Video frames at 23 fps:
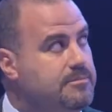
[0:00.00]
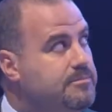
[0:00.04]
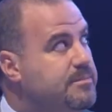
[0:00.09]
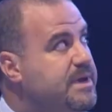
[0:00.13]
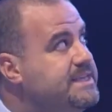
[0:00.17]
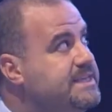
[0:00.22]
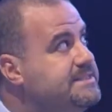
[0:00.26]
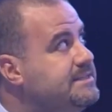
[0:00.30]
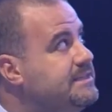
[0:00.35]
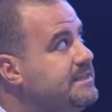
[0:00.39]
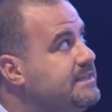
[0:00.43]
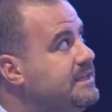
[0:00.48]

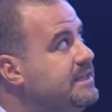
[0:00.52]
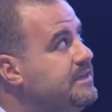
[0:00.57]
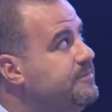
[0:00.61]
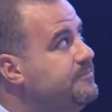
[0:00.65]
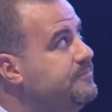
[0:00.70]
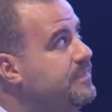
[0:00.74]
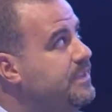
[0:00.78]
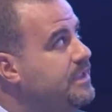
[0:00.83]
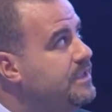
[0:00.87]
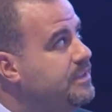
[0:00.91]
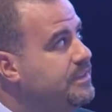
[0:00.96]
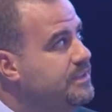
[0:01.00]
Basically,
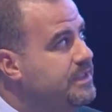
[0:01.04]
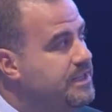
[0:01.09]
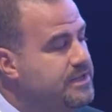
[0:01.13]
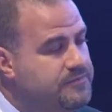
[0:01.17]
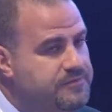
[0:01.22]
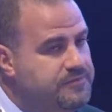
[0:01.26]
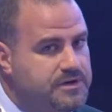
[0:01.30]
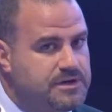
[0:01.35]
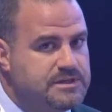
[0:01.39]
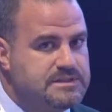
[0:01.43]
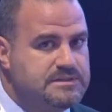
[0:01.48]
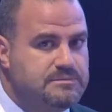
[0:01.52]
the
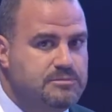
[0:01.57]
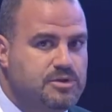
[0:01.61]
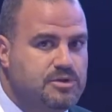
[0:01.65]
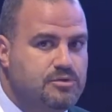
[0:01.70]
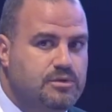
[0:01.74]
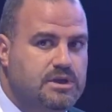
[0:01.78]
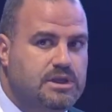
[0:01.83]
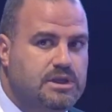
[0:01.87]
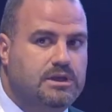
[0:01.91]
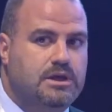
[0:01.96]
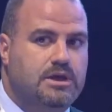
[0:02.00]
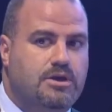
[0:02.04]
difference
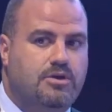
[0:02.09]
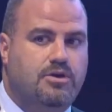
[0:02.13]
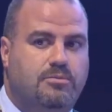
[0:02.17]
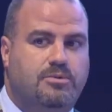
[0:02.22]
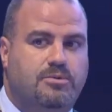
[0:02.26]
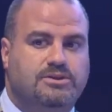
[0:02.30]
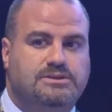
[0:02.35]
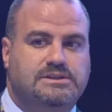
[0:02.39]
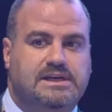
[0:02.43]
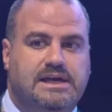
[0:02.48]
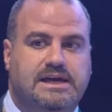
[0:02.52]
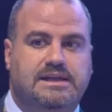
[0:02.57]
between a
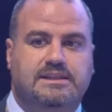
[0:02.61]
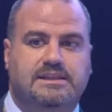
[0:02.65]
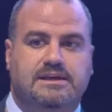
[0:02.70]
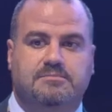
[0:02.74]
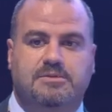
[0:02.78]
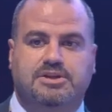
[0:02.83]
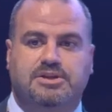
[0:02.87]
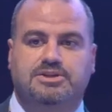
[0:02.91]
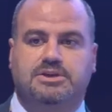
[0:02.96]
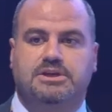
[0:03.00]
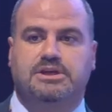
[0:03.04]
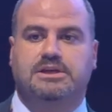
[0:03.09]
robot and a
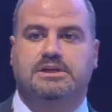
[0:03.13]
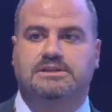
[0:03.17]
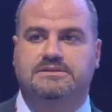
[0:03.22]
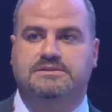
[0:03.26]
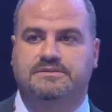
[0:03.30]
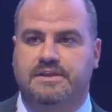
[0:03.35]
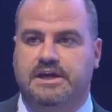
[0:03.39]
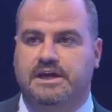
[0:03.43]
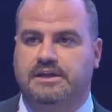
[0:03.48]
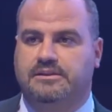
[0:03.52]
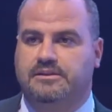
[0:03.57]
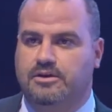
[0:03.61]
machine is
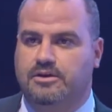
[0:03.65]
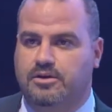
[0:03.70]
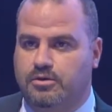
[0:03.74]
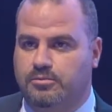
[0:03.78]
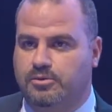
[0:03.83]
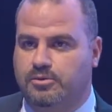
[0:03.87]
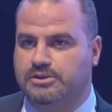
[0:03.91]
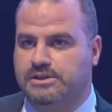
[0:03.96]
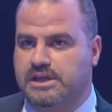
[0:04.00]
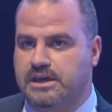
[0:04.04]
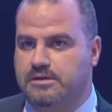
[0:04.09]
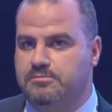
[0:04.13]
that the
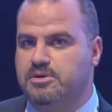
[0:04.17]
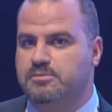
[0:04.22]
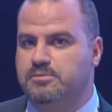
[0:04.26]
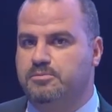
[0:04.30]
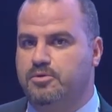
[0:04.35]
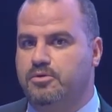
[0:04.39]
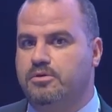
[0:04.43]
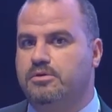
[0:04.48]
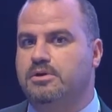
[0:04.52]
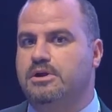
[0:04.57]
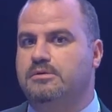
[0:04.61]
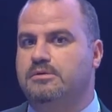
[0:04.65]
robot can be
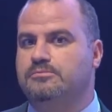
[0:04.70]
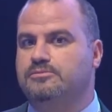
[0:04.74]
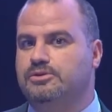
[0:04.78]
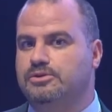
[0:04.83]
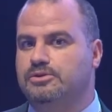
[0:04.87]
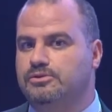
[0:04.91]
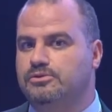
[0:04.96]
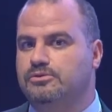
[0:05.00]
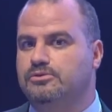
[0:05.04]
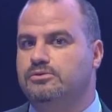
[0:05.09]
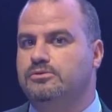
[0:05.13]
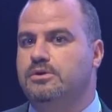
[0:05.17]
programmed to
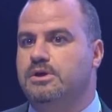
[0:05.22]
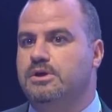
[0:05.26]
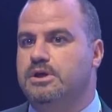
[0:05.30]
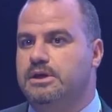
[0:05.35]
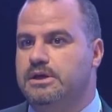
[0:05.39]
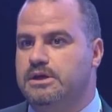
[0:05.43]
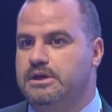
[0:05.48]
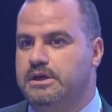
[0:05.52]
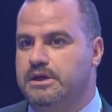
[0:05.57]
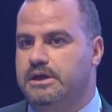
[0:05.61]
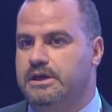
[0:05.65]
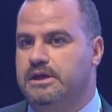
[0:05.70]
do
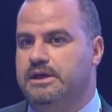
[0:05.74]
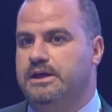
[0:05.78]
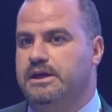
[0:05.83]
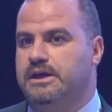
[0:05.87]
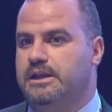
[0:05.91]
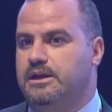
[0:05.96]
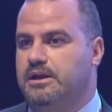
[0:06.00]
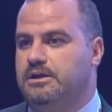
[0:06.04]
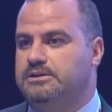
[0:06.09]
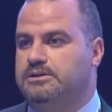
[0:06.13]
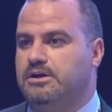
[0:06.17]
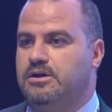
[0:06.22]
a
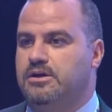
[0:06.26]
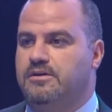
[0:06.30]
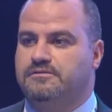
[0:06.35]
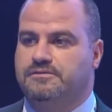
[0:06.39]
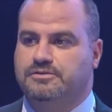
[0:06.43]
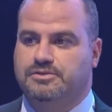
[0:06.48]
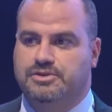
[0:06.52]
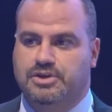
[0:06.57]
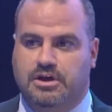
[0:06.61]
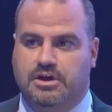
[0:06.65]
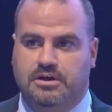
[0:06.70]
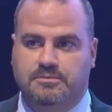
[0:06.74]
lot of
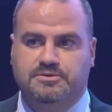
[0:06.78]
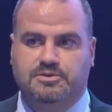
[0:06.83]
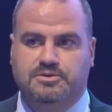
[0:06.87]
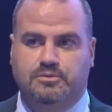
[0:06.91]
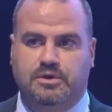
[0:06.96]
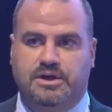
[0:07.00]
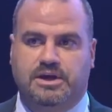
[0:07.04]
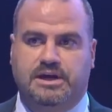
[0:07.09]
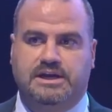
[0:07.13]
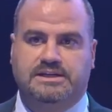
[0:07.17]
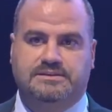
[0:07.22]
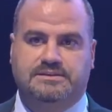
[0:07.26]
jobs,
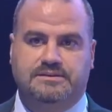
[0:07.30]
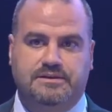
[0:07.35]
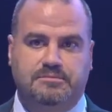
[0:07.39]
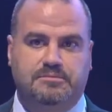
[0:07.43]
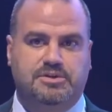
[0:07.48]
whereas the